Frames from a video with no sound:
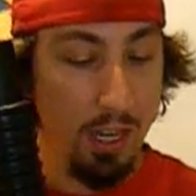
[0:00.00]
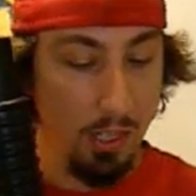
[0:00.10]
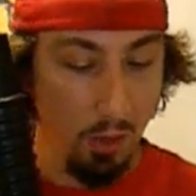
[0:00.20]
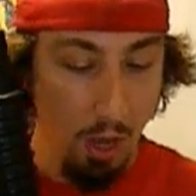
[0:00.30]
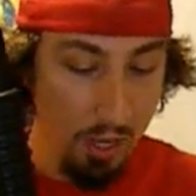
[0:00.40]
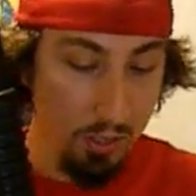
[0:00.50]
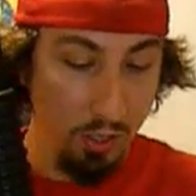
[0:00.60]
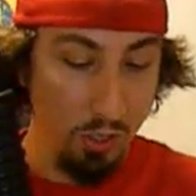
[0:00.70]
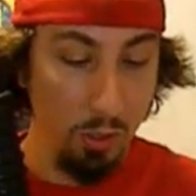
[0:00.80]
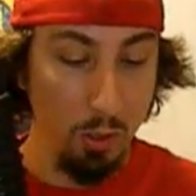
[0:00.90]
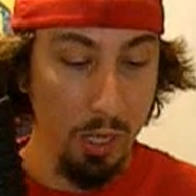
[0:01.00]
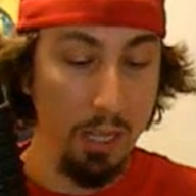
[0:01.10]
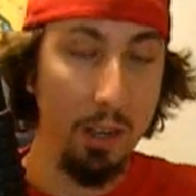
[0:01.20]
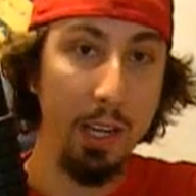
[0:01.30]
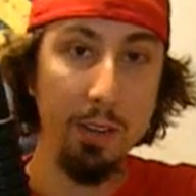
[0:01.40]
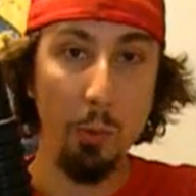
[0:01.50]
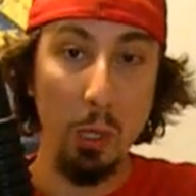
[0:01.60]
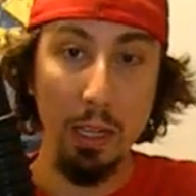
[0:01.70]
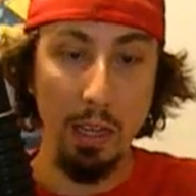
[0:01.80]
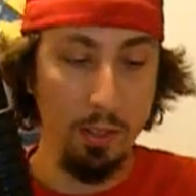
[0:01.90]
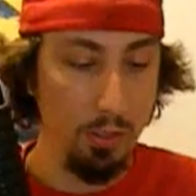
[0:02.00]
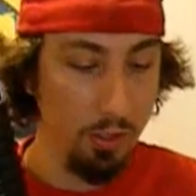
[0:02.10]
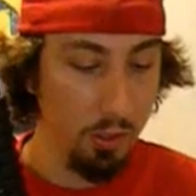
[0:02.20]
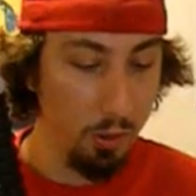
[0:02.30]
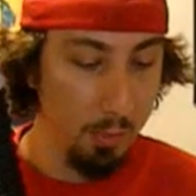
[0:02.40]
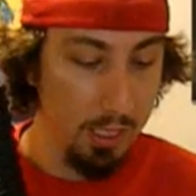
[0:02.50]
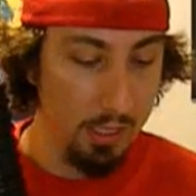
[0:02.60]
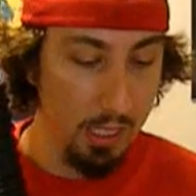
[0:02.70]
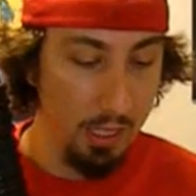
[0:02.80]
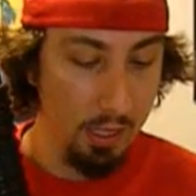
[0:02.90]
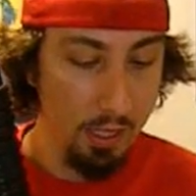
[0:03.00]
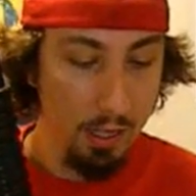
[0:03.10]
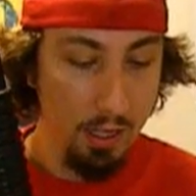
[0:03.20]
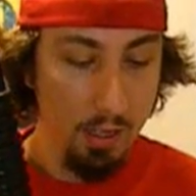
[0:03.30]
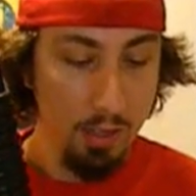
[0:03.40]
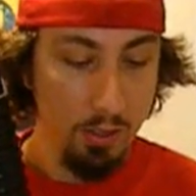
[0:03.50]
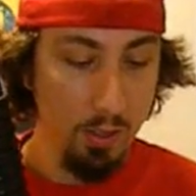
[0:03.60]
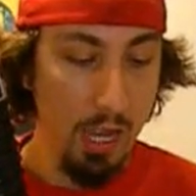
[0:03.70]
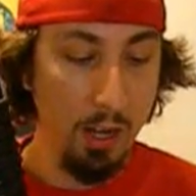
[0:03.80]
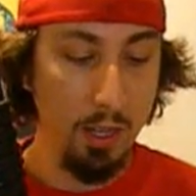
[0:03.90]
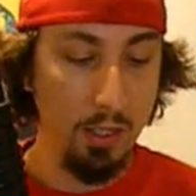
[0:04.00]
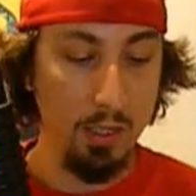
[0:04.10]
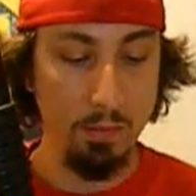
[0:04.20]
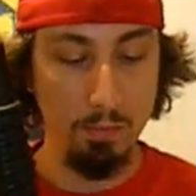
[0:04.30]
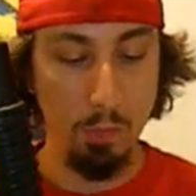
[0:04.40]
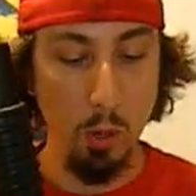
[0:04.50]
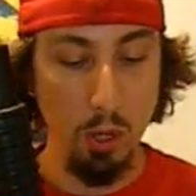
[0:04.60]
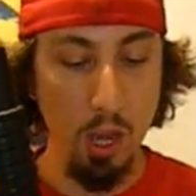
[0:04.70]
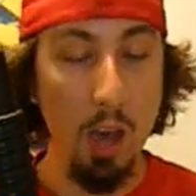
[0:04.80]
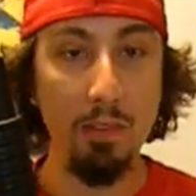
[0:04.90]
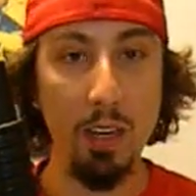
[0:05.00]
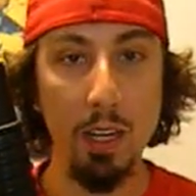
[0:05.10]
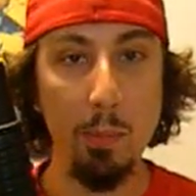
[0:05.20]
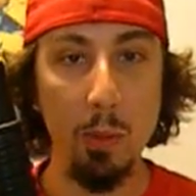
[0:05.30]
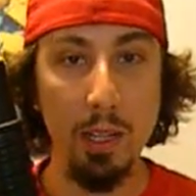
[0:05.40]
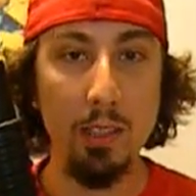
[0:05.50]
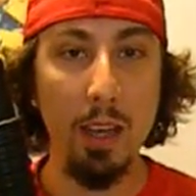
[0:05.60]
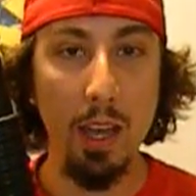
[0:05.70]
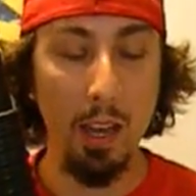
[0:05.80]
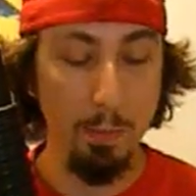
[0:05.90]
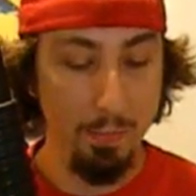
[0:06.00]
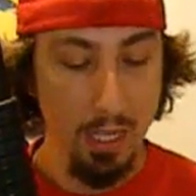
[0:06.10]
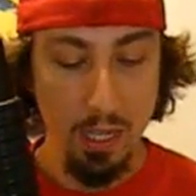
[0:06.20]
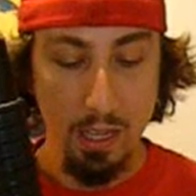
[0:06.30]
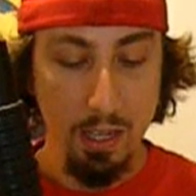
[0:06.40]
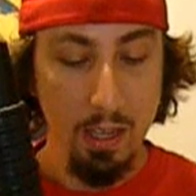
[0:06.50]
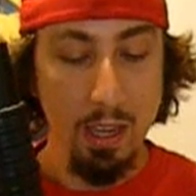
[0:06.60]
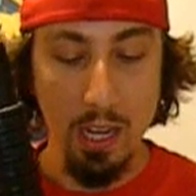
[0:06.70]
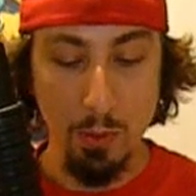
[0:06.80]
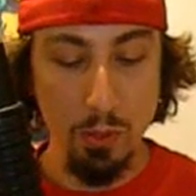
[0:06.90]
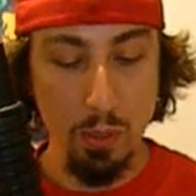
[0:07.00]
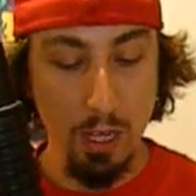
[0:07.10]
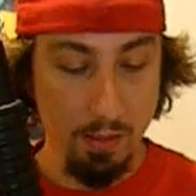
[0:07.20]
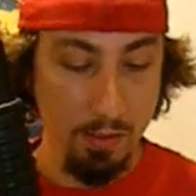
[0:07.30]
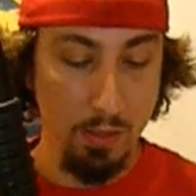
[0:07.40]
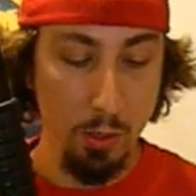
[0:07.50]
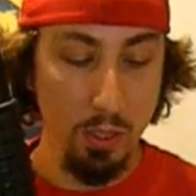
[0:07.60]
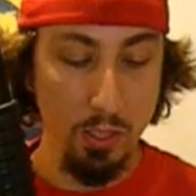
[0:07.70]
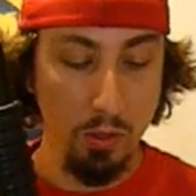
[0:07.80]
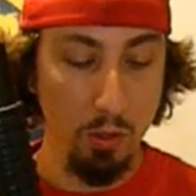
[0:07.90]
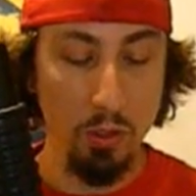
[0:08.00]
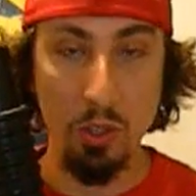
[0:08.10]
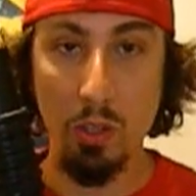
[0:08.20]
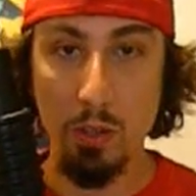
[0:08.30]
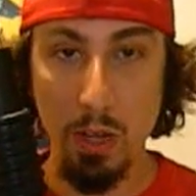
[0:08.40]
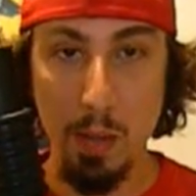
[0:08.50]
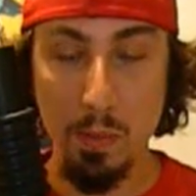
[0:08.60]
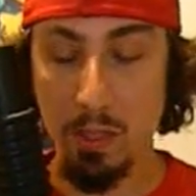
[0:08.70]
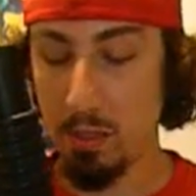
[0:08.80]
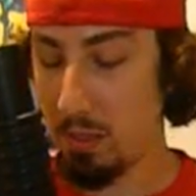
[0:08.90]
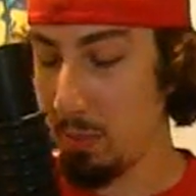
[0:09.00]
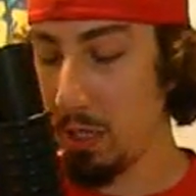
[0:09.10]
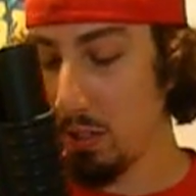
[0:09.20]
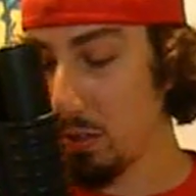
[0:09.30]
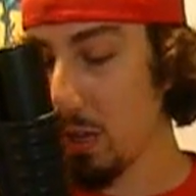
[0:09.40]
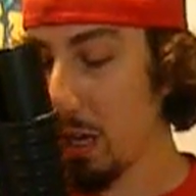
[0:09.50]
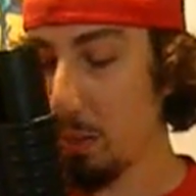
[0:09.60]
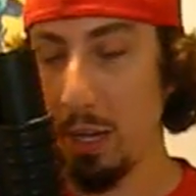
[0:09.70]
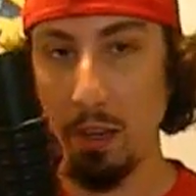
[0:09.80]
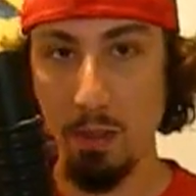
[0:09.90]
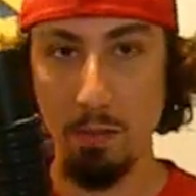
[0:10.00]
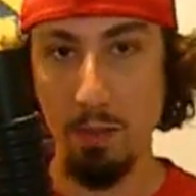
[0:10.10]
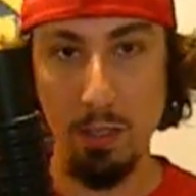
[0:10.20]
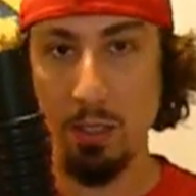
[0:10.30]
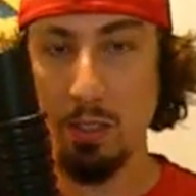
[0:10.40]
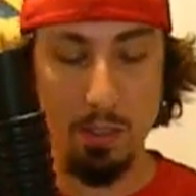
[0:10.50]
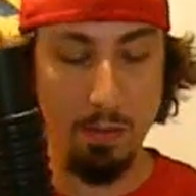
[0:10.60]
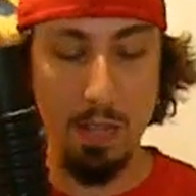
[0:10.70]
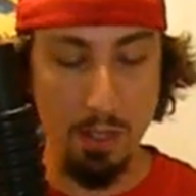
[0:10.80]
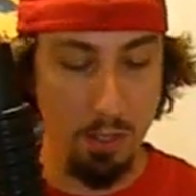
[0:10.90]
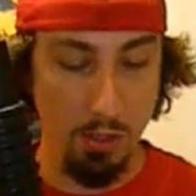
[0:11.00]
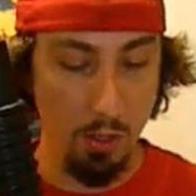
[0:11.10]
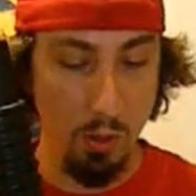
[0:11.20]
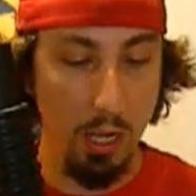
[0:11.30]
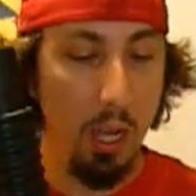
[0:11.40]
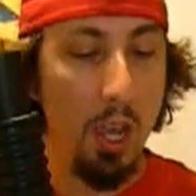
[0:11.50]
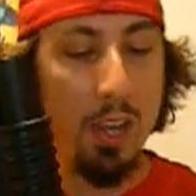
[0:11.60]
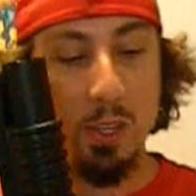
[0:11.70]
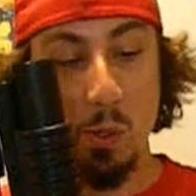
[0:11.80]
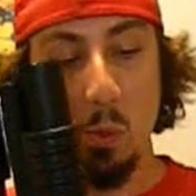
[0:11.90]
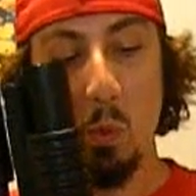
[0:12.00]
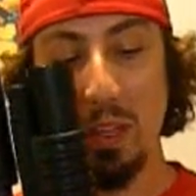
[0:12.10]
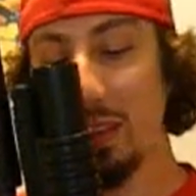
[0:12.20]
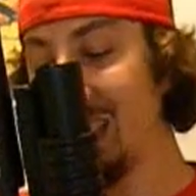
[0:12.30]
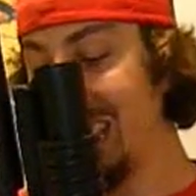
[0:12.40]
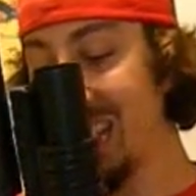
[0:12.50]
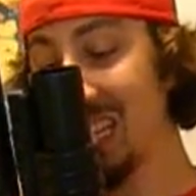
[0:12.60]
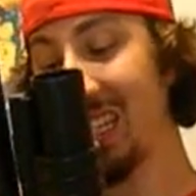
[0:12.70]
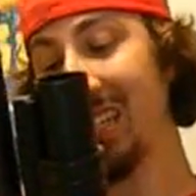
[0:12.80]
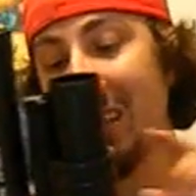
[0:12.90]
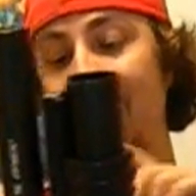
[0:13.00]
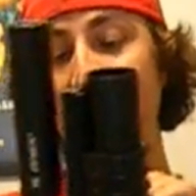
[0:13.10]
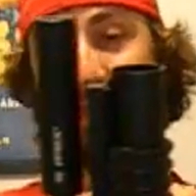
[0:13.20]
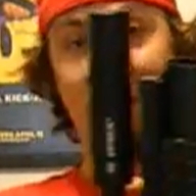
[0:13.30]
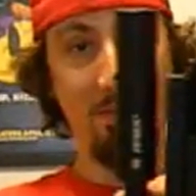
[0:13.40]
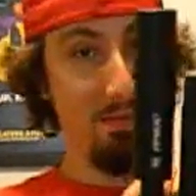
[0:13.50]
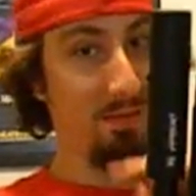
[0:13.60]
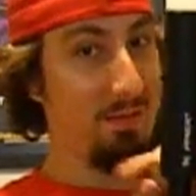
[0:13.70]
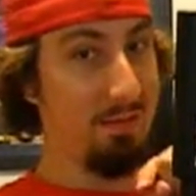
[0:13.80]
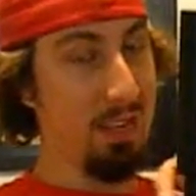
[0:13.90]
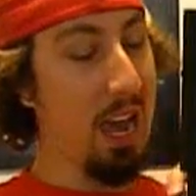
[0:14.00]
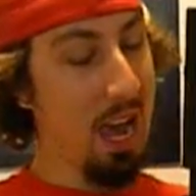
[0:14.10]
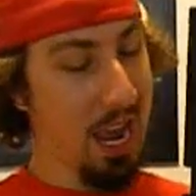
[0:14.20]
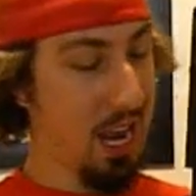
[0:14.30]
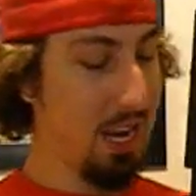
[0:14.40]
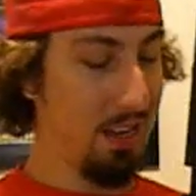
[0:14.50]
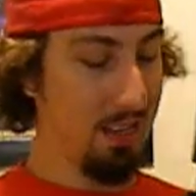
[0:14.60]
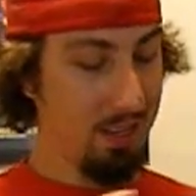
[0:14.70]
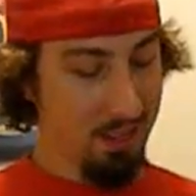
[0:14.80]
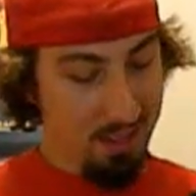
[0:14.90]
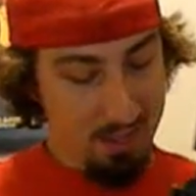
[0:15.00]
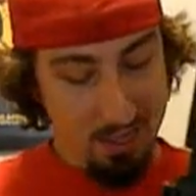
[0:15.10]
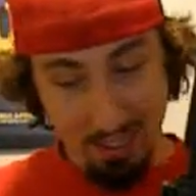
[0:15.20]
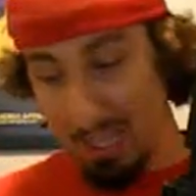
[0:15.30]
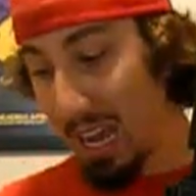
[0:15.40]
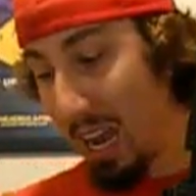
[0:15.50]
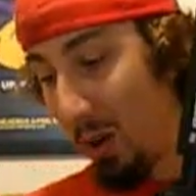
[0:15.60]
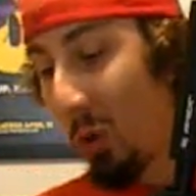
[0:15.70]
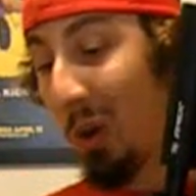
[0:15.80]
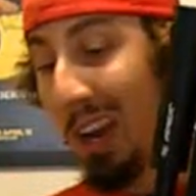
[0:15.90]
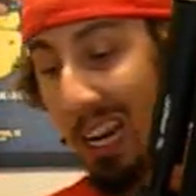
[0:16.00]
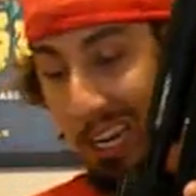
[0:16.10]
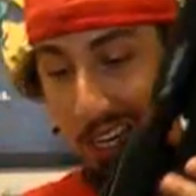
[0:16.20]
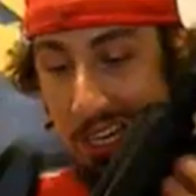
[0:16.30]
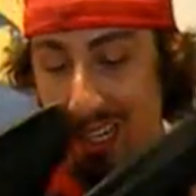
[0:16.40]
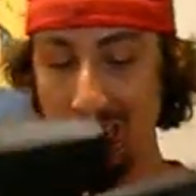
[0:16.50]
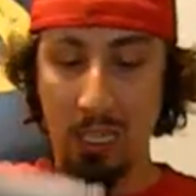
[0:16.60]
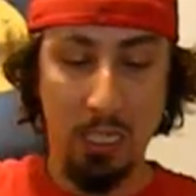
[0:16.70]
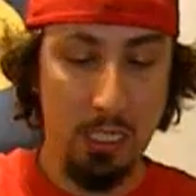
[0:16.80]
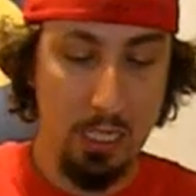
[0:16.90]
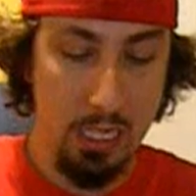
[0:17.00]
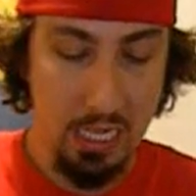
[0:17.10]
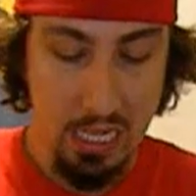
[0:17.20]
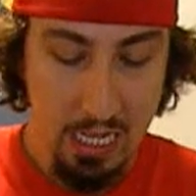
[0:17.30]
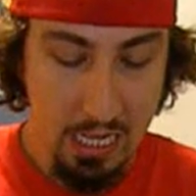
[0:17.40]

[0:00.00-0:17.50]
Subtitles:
I've actually lost a screw on here. I didn't even realize there was a screw missing. So that could have just broken off at any point in time. And it was really, 2 of these screws are stripped. I mean, you're talking about that's just annoying. What this guy right here does